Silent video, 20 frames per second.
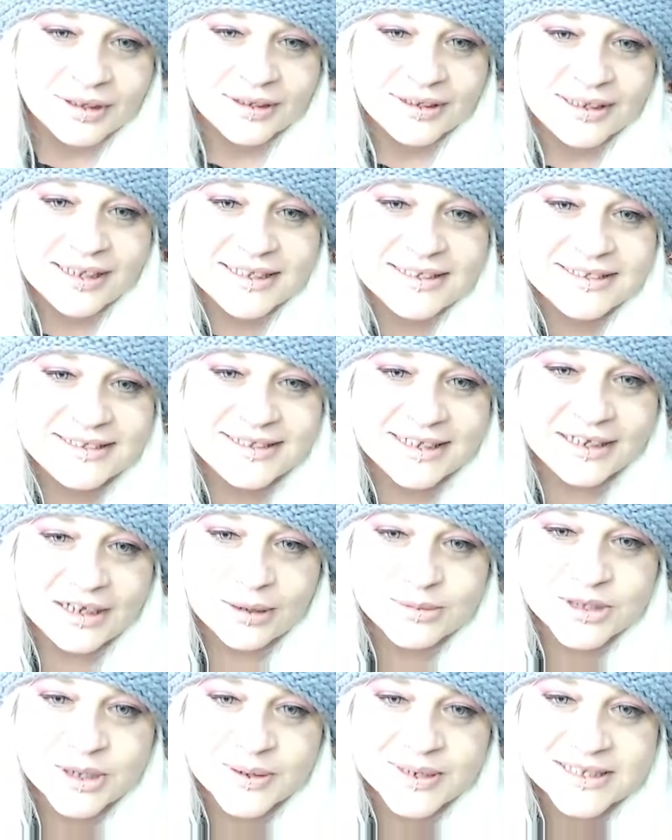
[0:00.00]
Let's see.
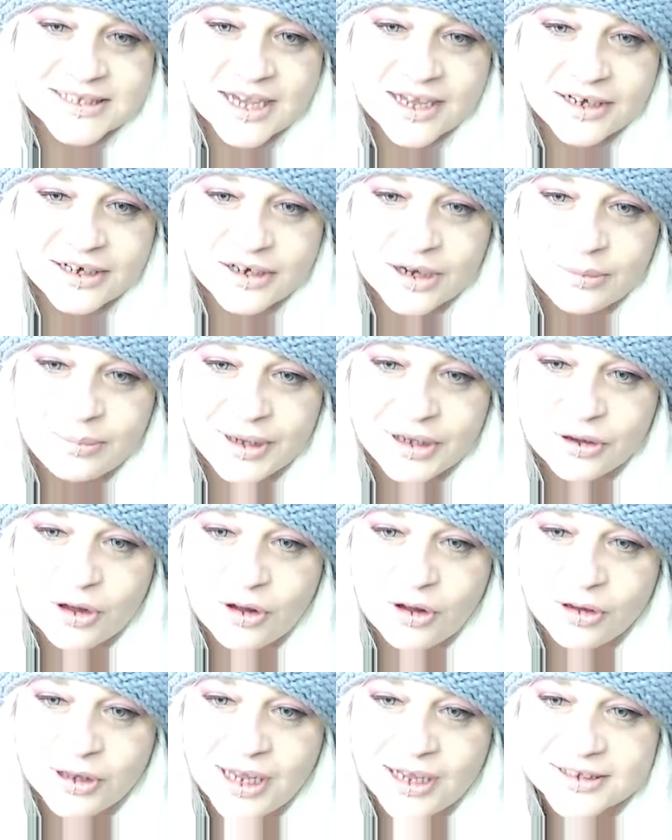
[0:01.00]
I'm so excited. I bet your
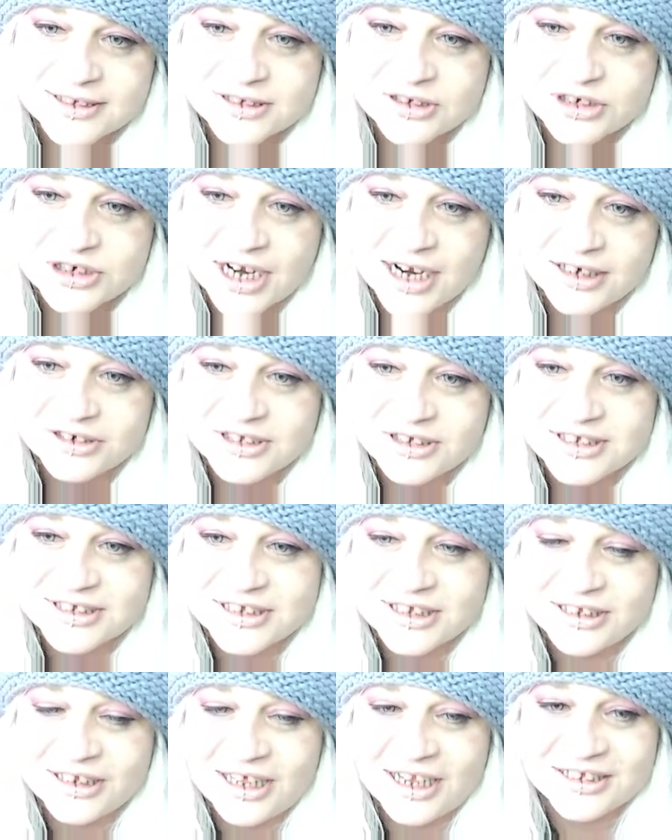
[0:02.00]
whole house has changed
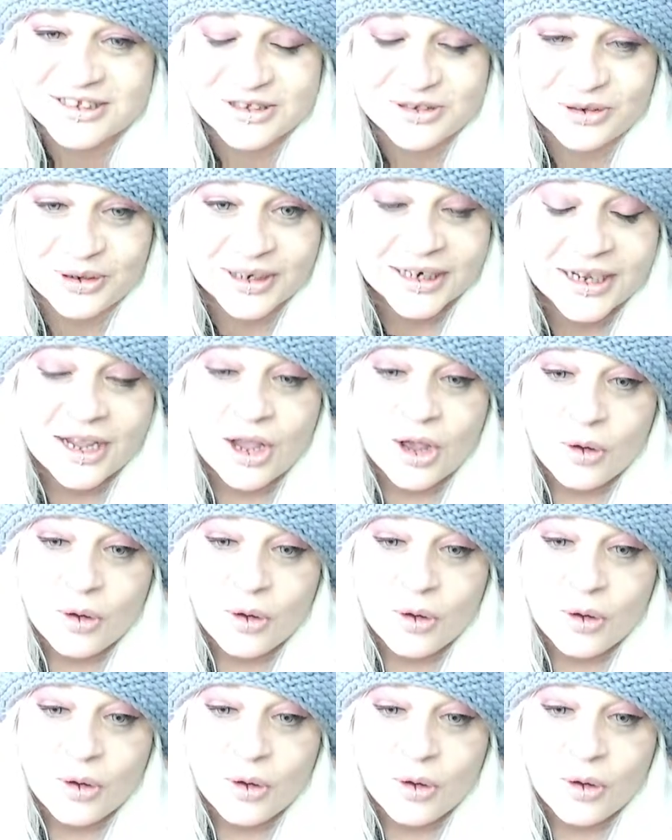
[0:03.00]
since I last saw it.